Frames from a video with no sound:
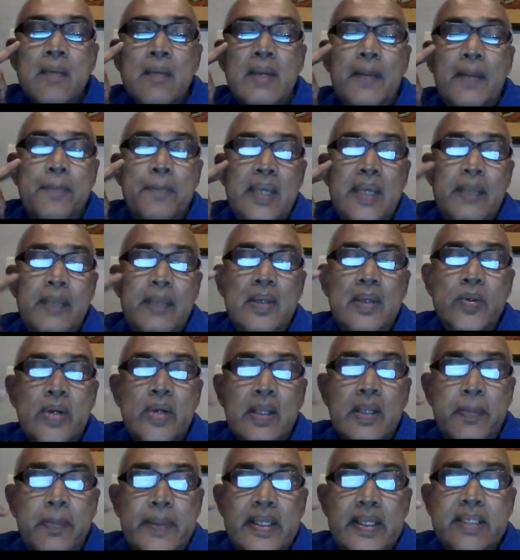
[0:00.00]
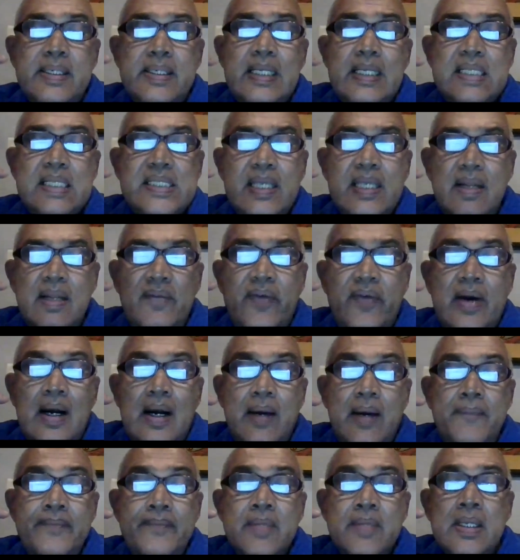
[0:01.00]
But people who repeatedly
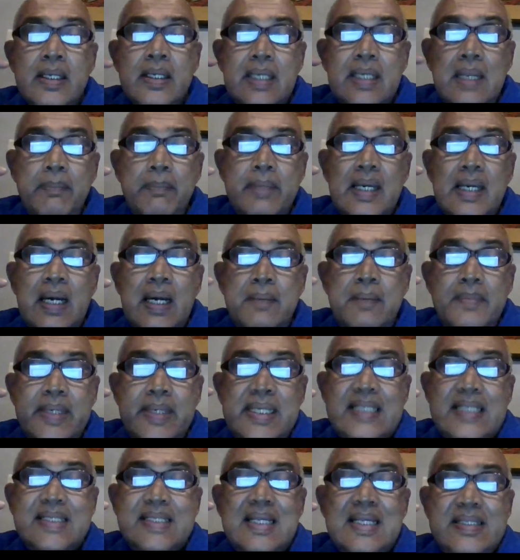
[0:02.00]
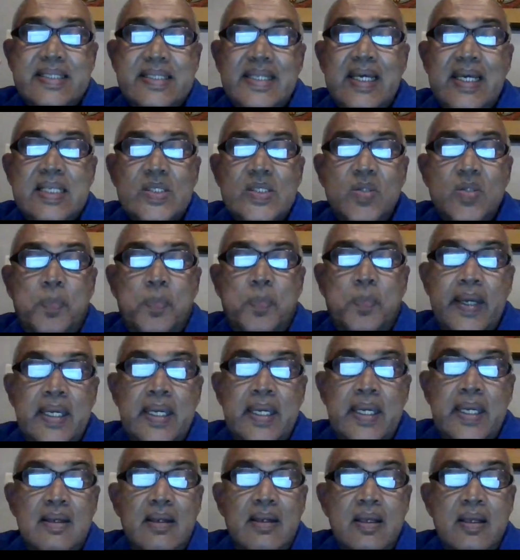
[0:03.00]
self-harm can become desensitized to
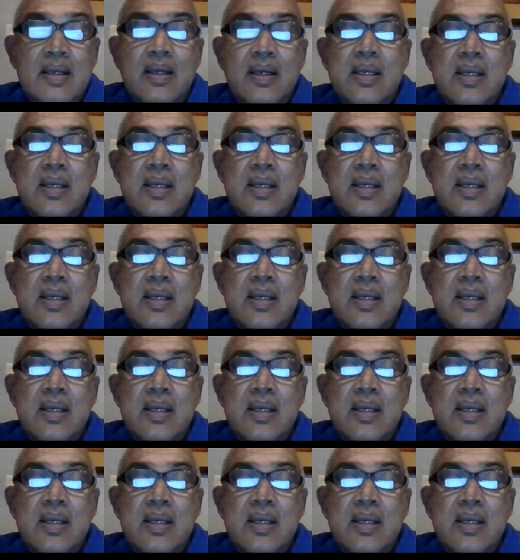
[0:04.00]
pain